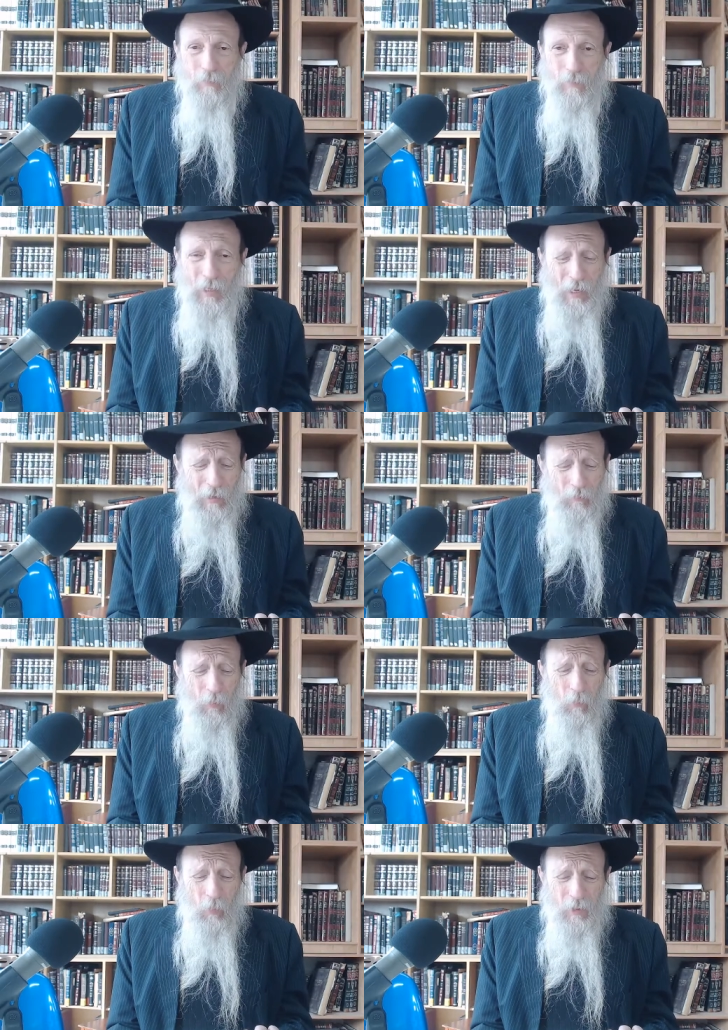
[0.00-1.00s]

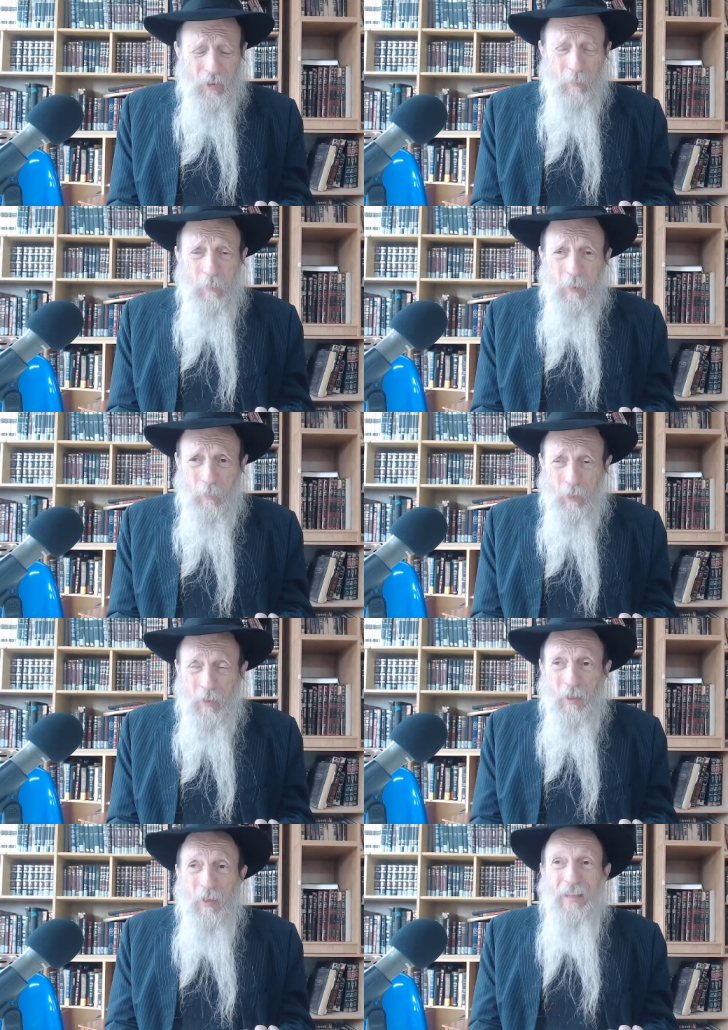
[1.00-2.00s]
Avram went to
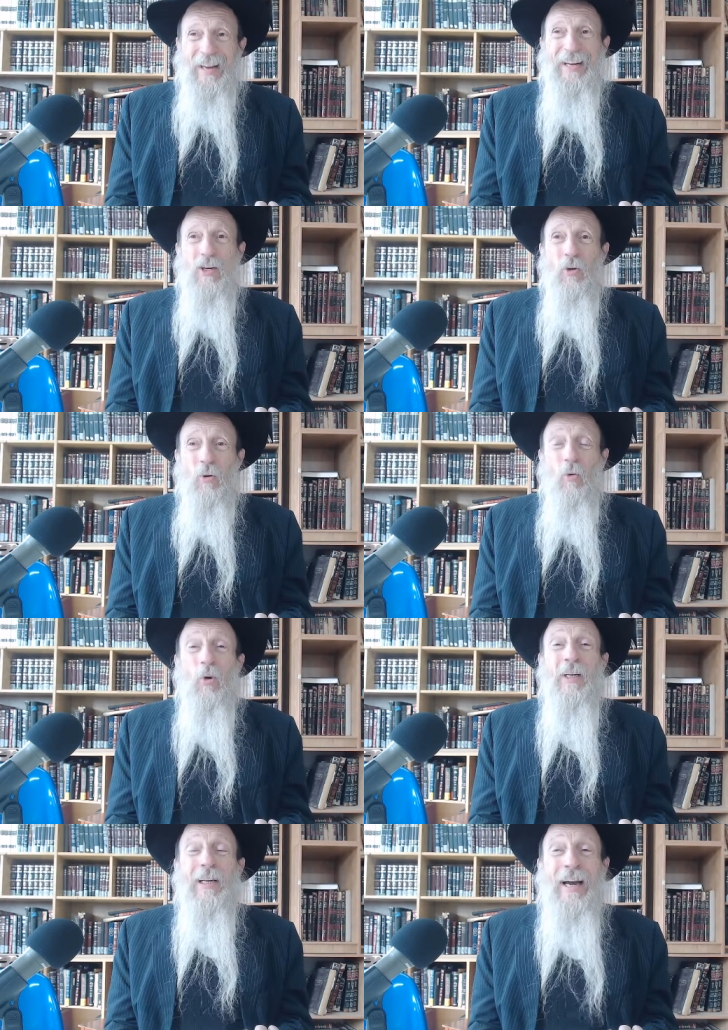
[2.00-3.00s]
people that he knew
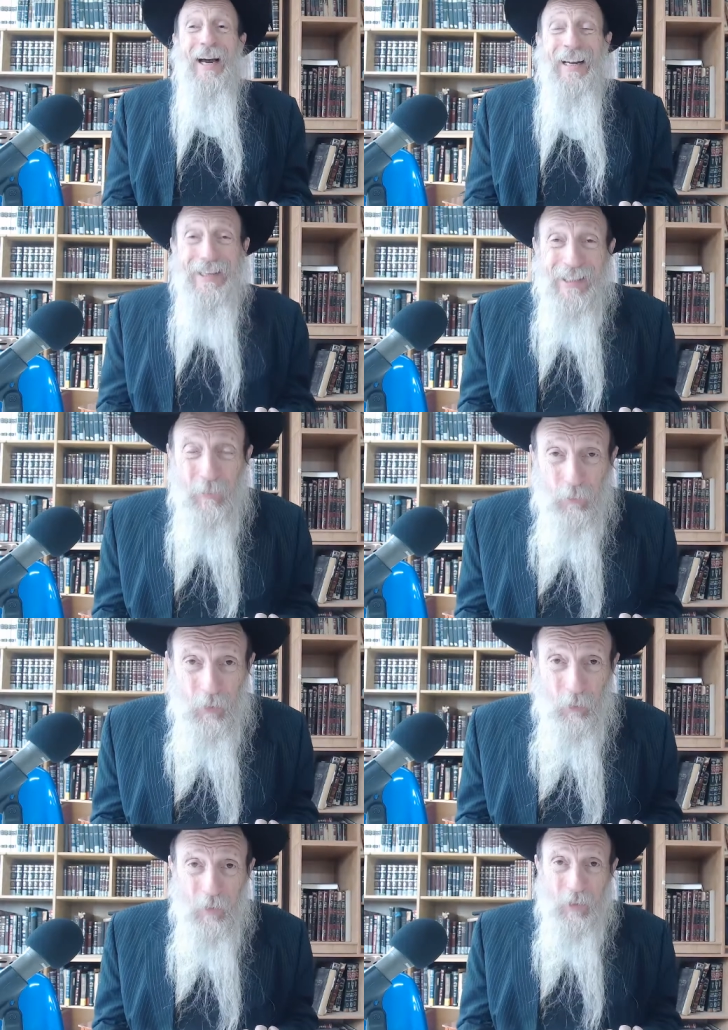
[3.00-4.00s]
would not accept
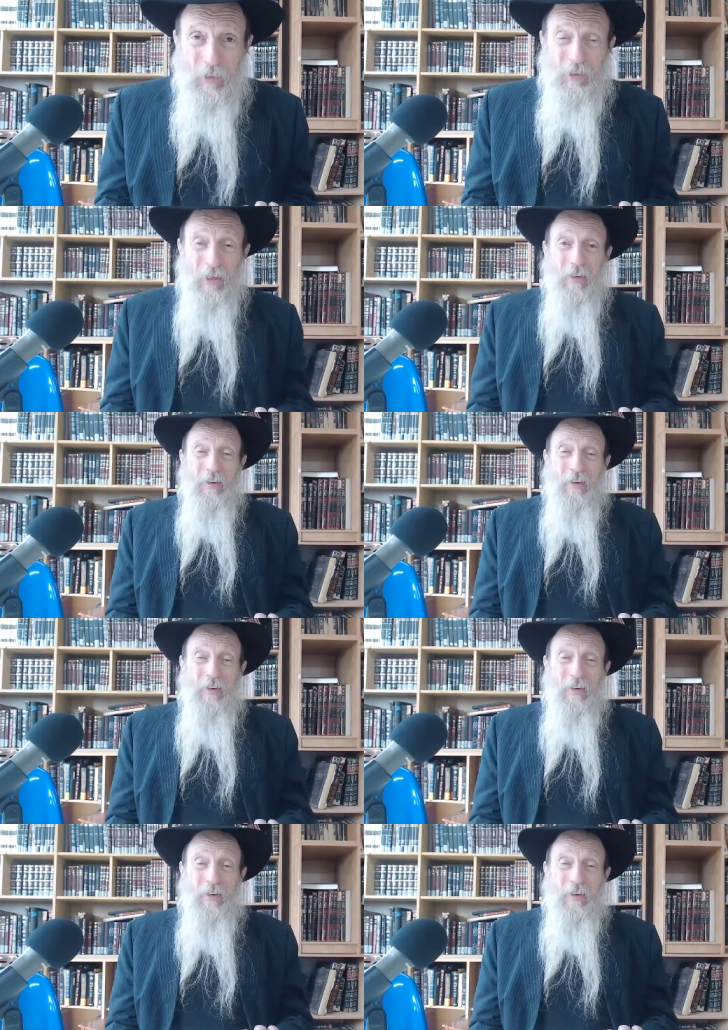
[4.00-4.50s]
what he wanted to say.